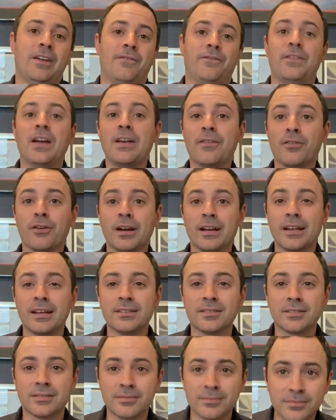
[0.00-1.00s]
favor, I
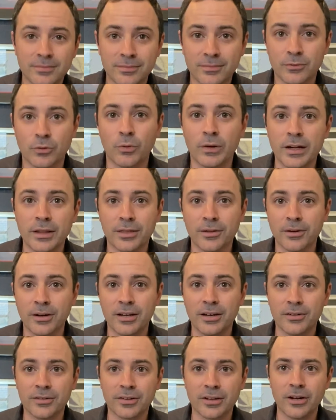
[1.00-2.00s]
guess, 20, 30
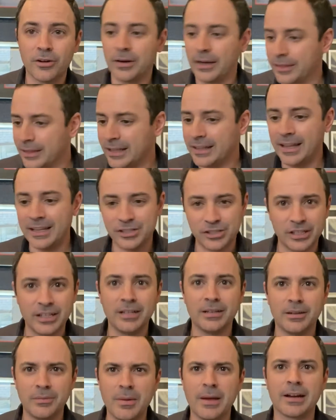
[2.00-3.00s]
years ago, and I think they should
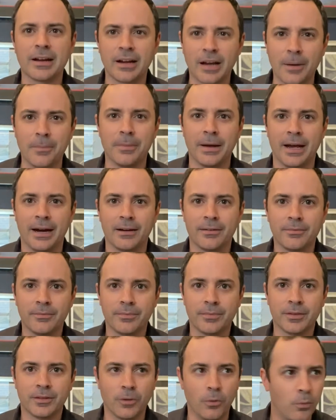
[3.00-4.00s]
need to make a comeback.
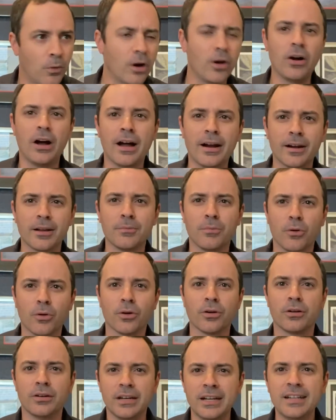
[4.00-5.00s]
The wall ironing
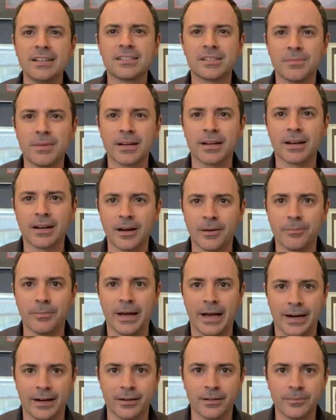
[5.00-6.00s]
board needs to make a
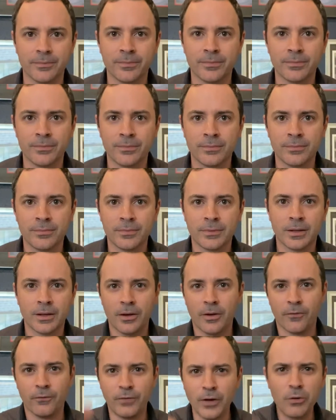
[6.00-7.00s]
comeback.
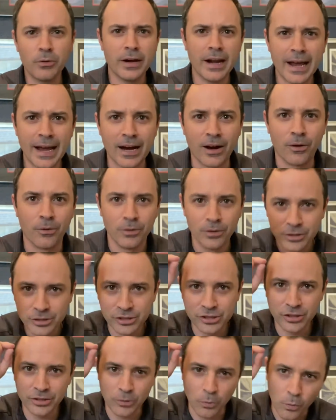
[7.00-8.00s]
Vote now.
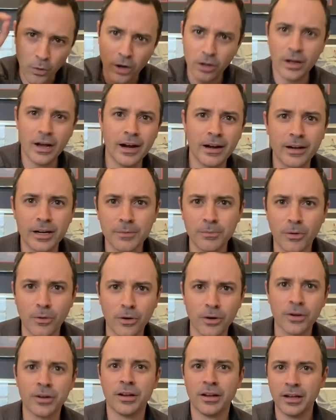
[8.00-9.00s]
Should the wall ironing
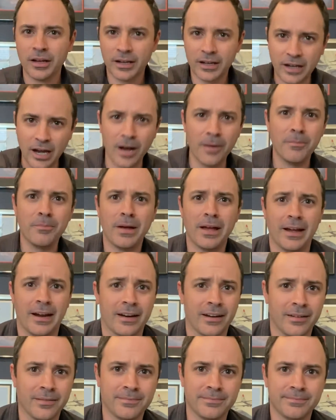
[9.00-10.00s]
board come
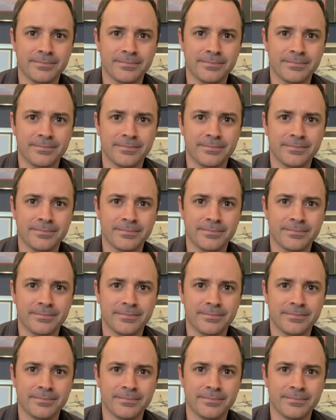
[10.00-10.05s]
back?